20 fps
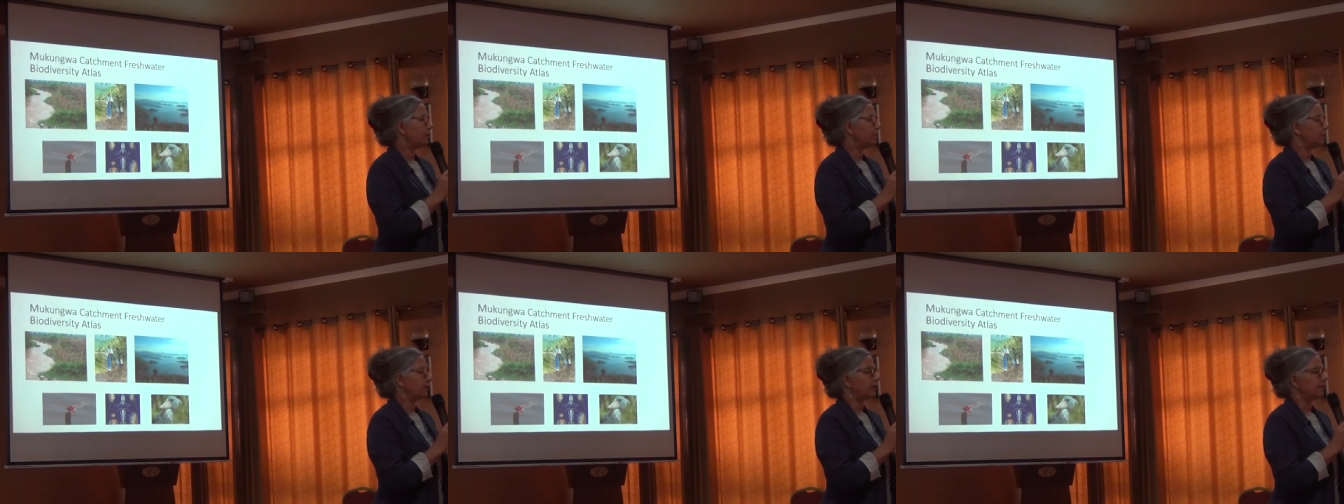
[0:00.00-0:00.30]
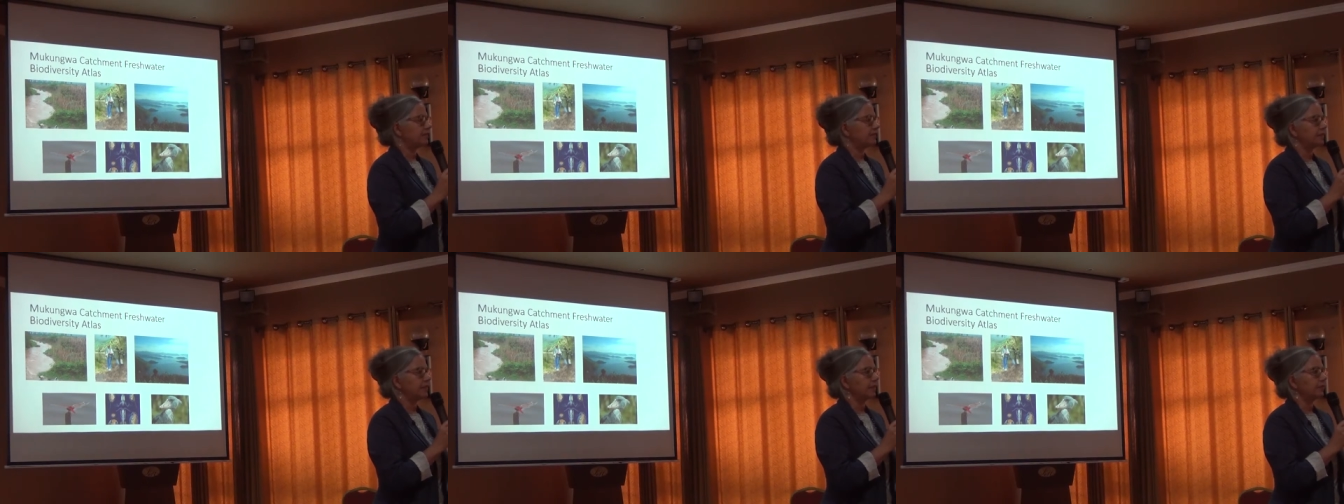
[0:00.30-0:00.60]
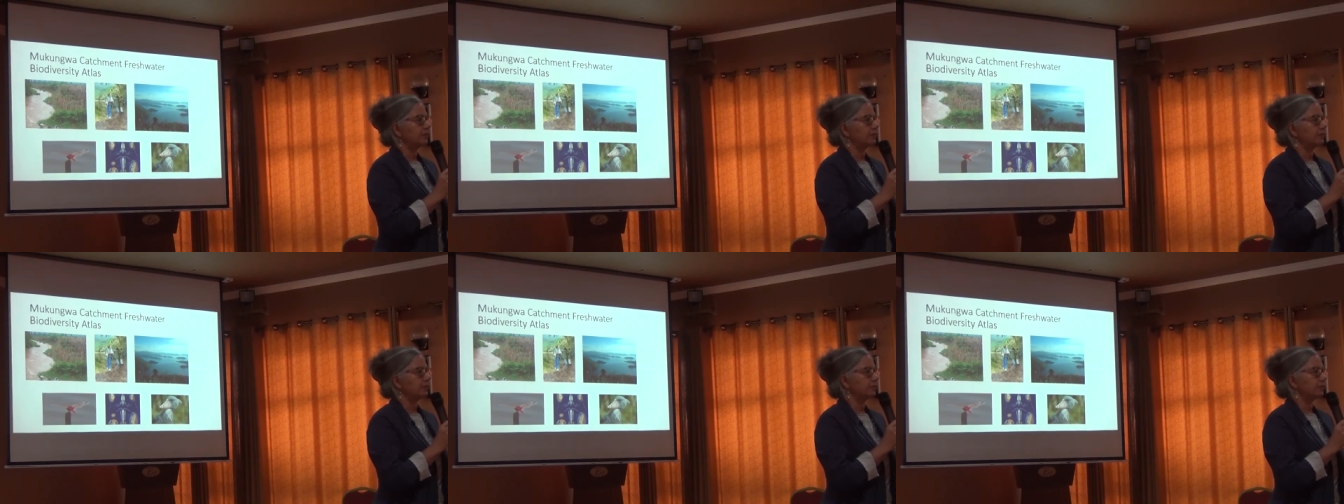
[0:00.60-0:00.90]
of our
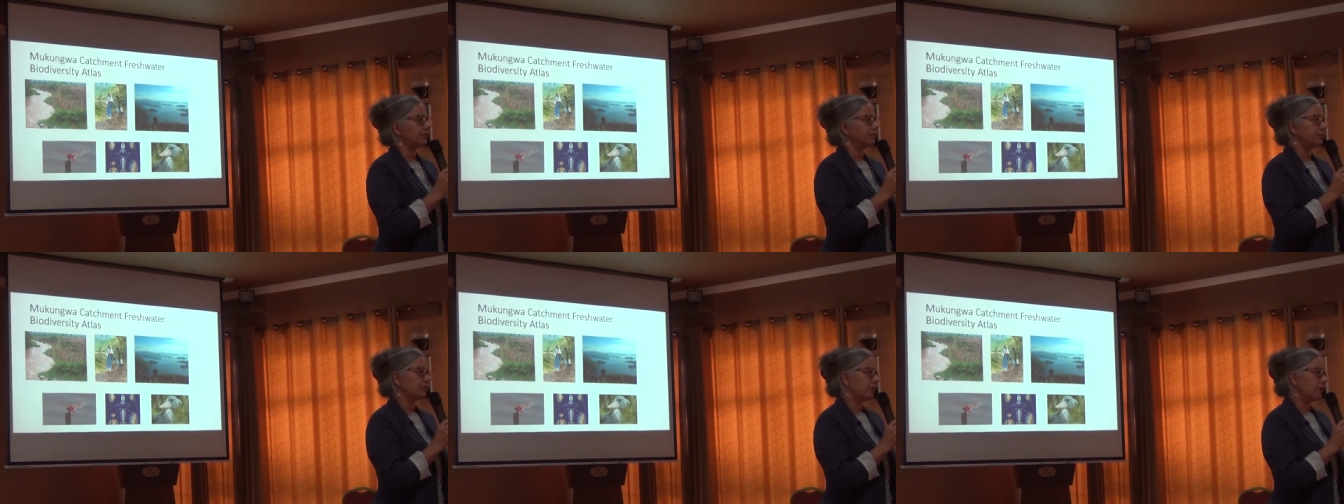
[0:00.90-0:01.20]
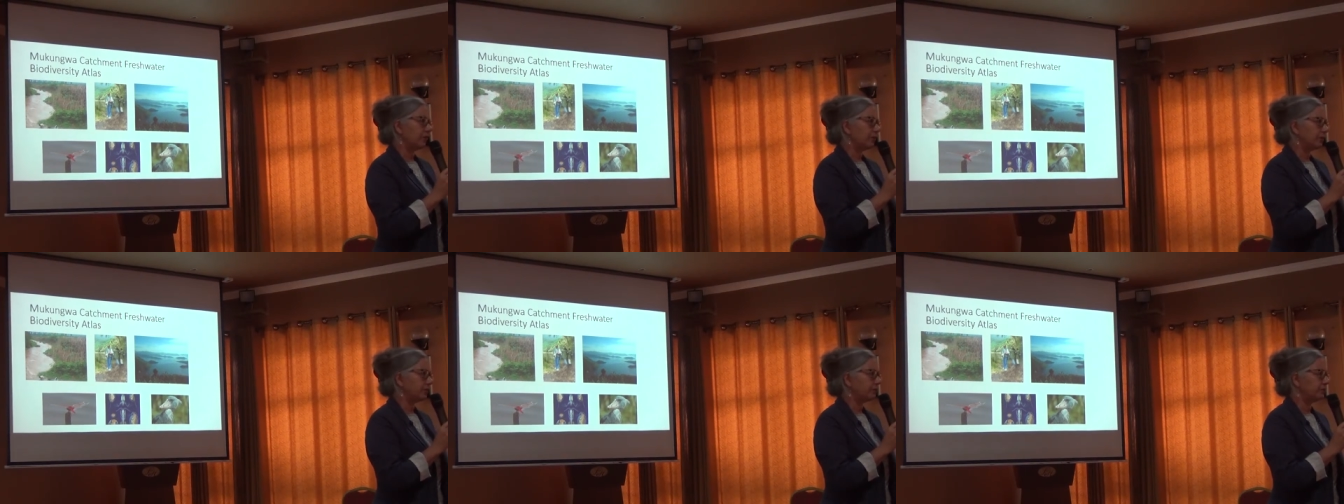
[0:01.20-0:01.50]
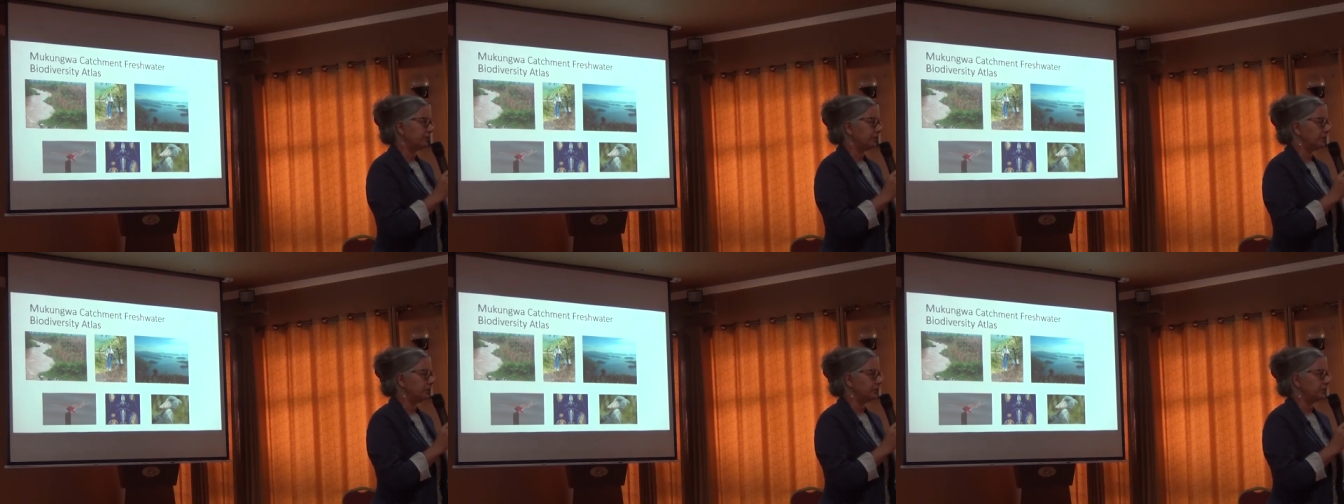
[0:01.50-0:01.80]
stakeholders, all
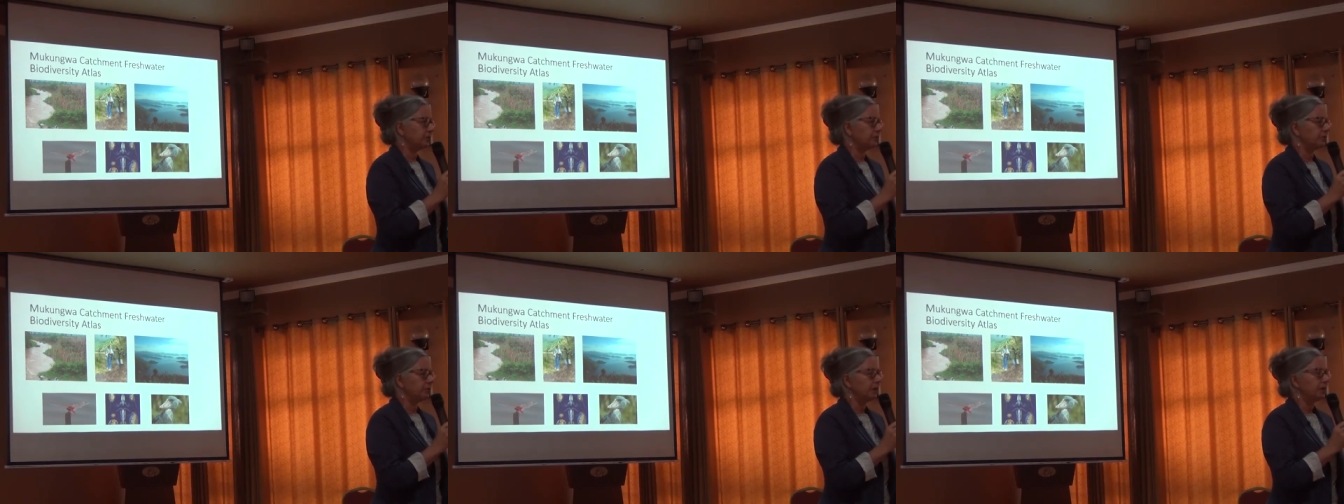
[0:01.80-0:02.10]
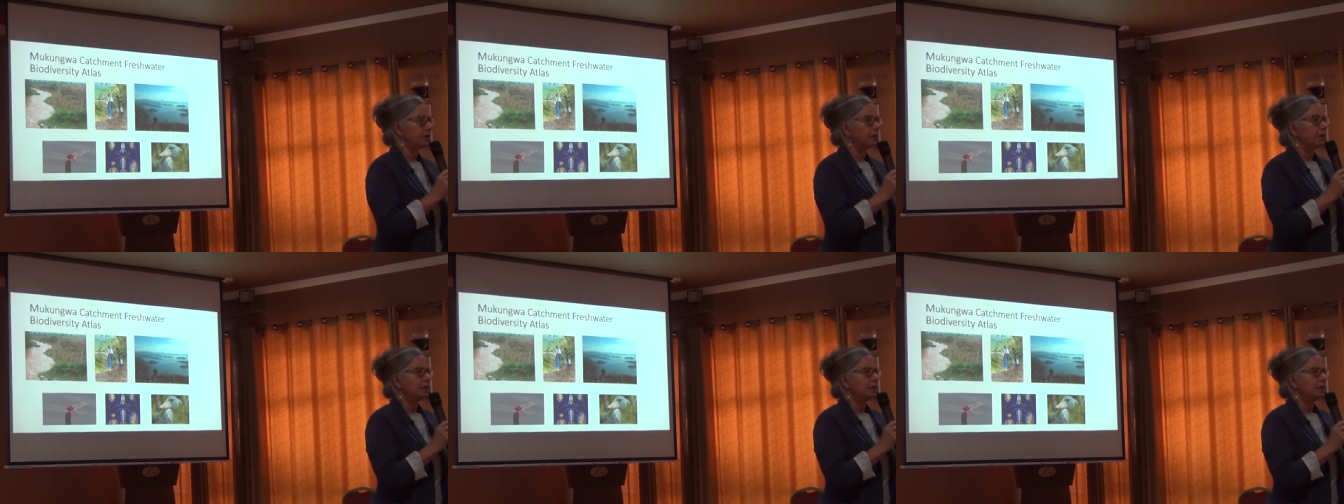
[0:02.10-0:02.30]
of you,